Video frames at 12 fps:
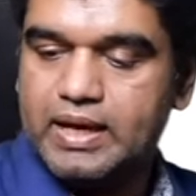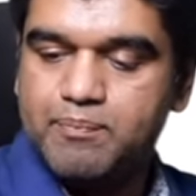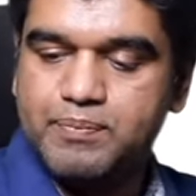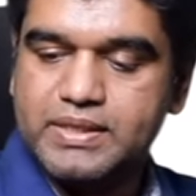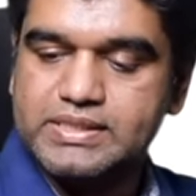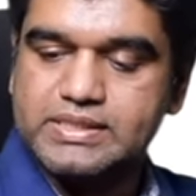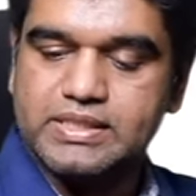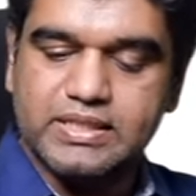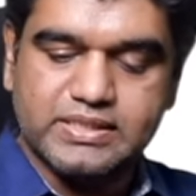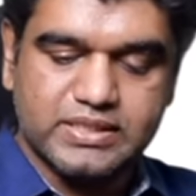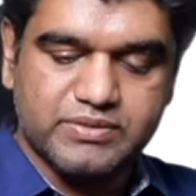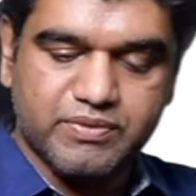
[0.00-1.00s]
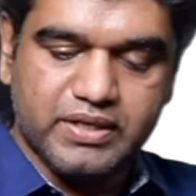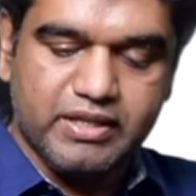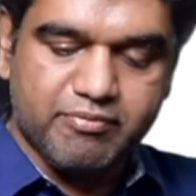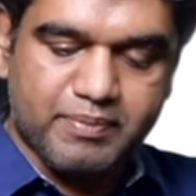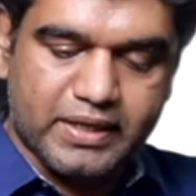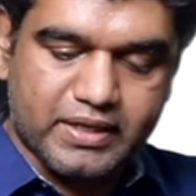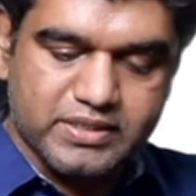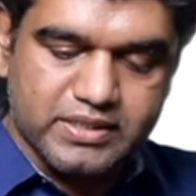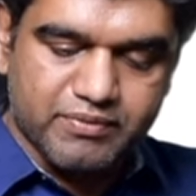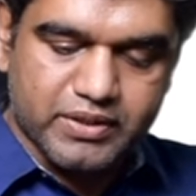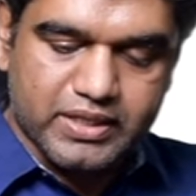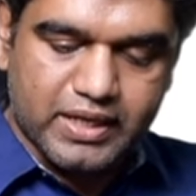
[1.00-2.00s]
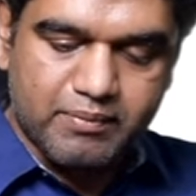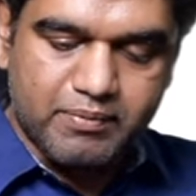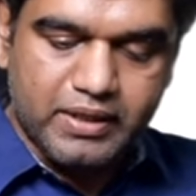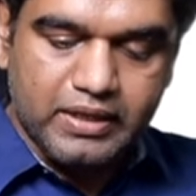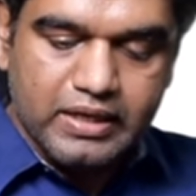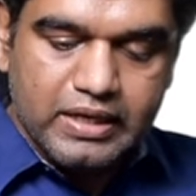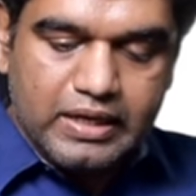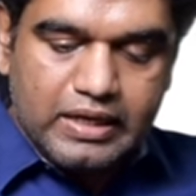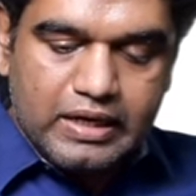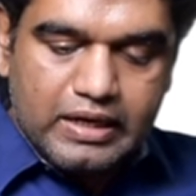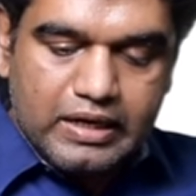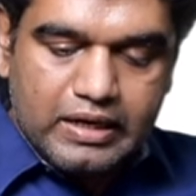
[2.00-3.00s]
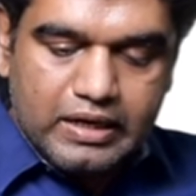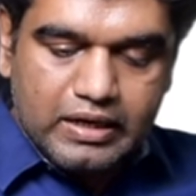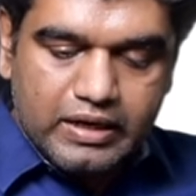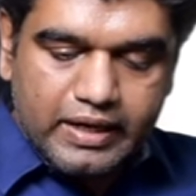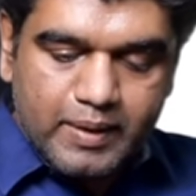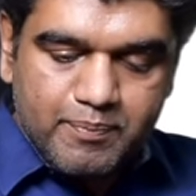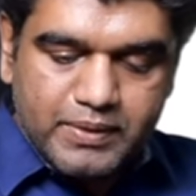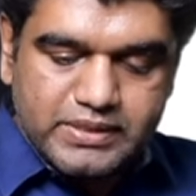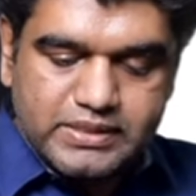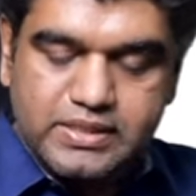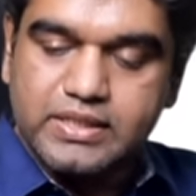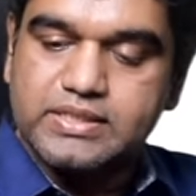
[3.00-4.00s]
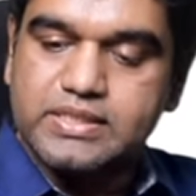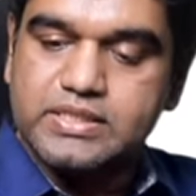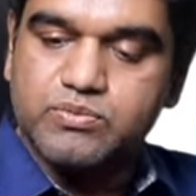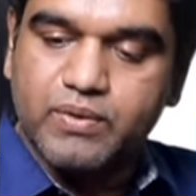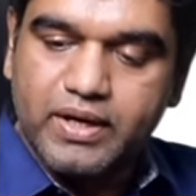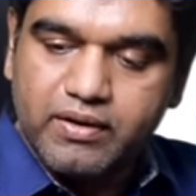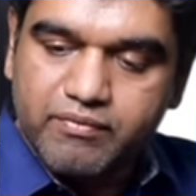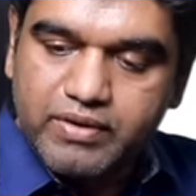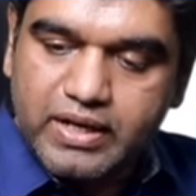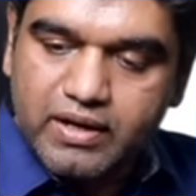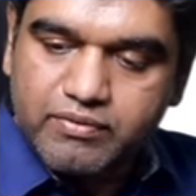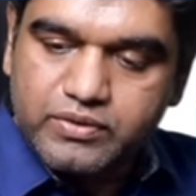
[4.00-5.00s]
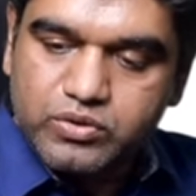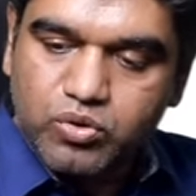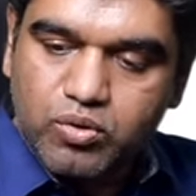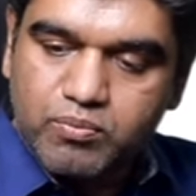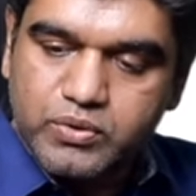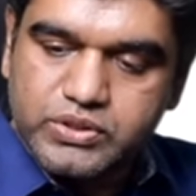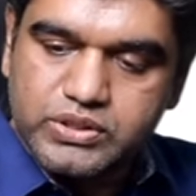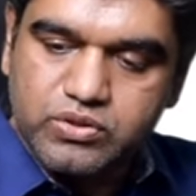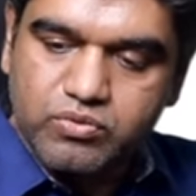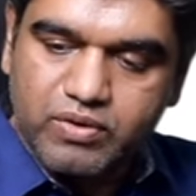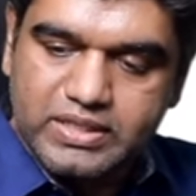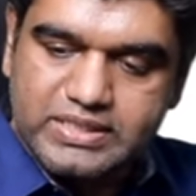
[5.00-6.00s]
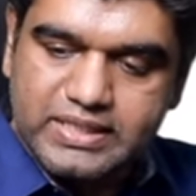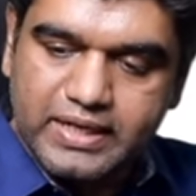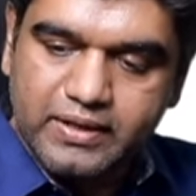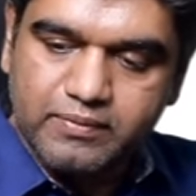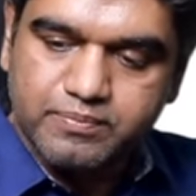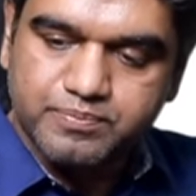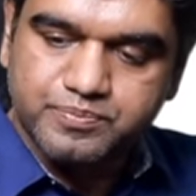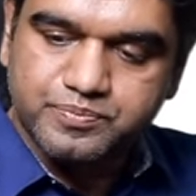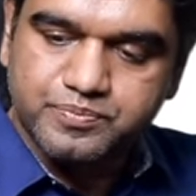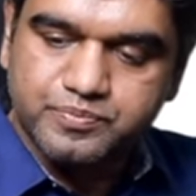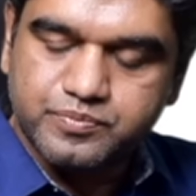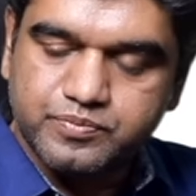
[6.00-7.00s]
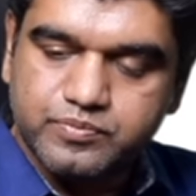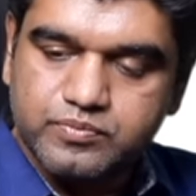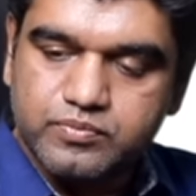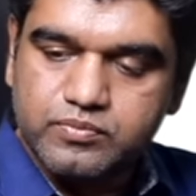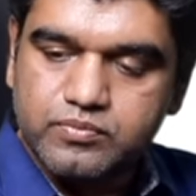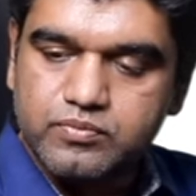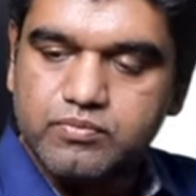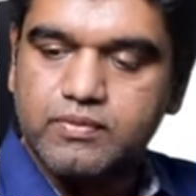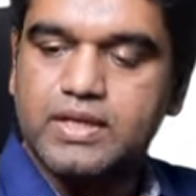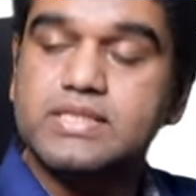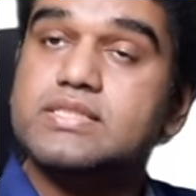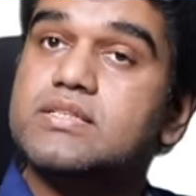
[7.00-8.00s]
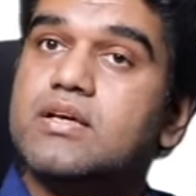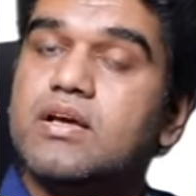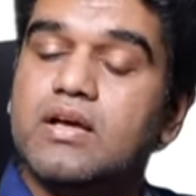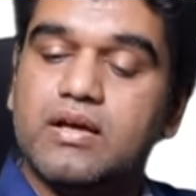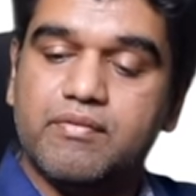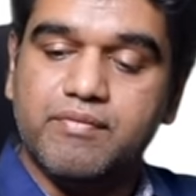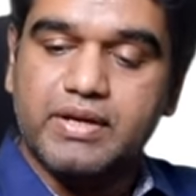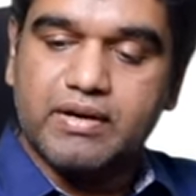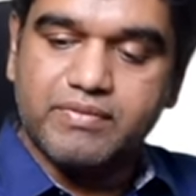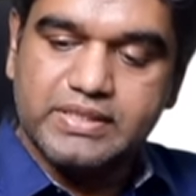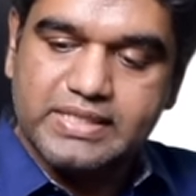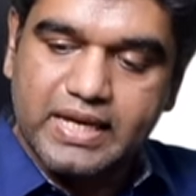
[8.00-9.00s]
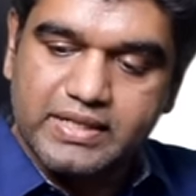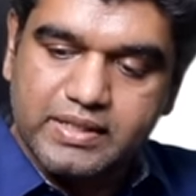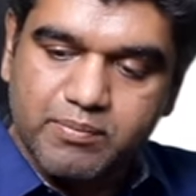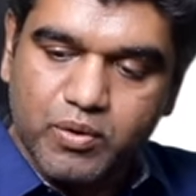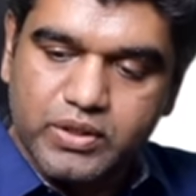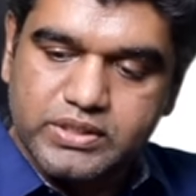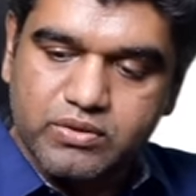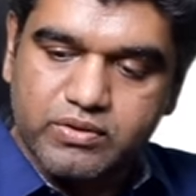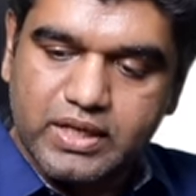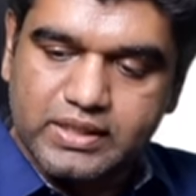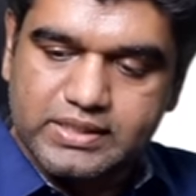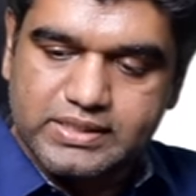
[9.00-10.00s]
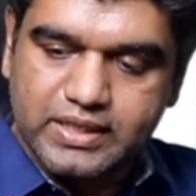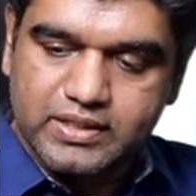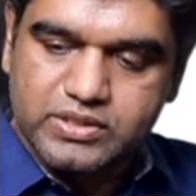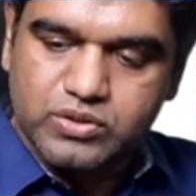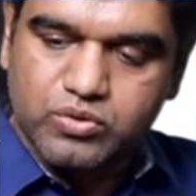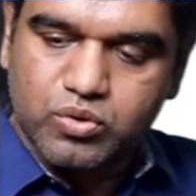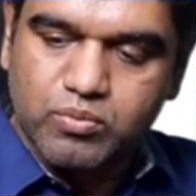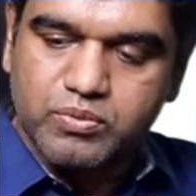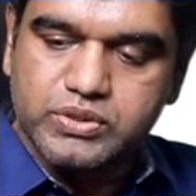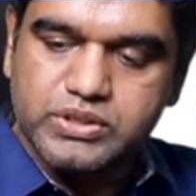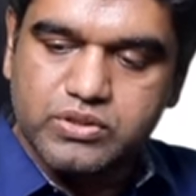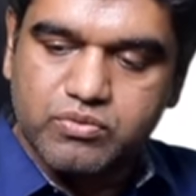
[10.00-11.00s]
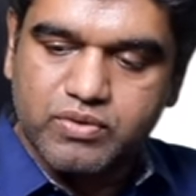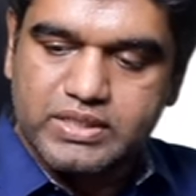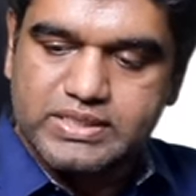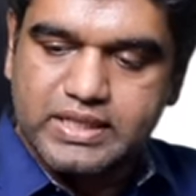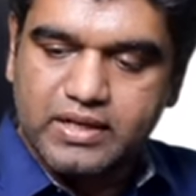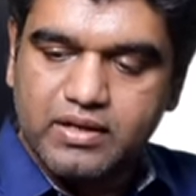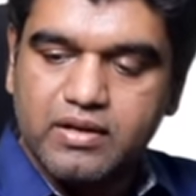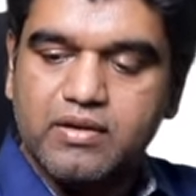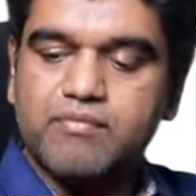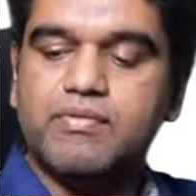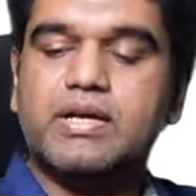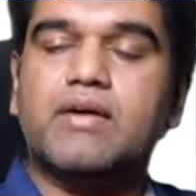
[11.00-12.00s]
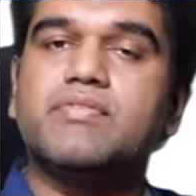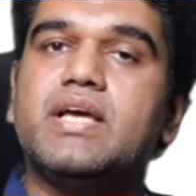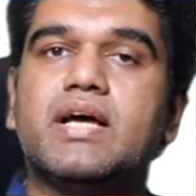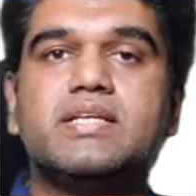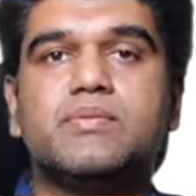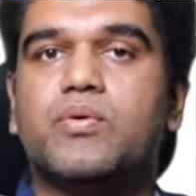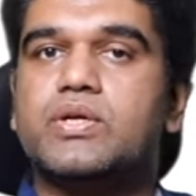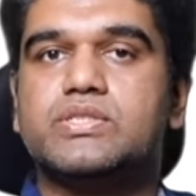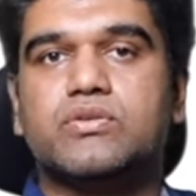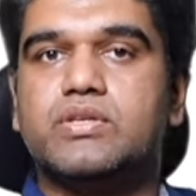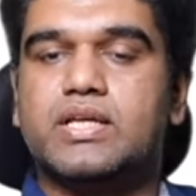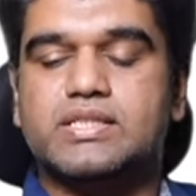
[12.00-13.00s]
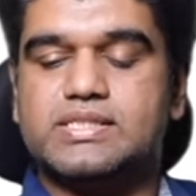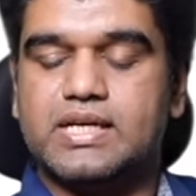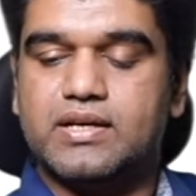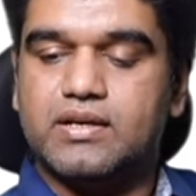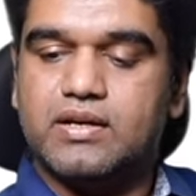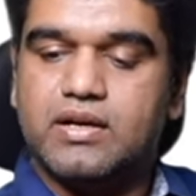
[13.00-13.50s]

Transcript: APS is a disease. We leave pregnancy for the time being uh, is a disease where we have thrombosis on one side. Yes, we have these antibodies on the other side. So thrombosis on one side, we have the antibodies on the other side.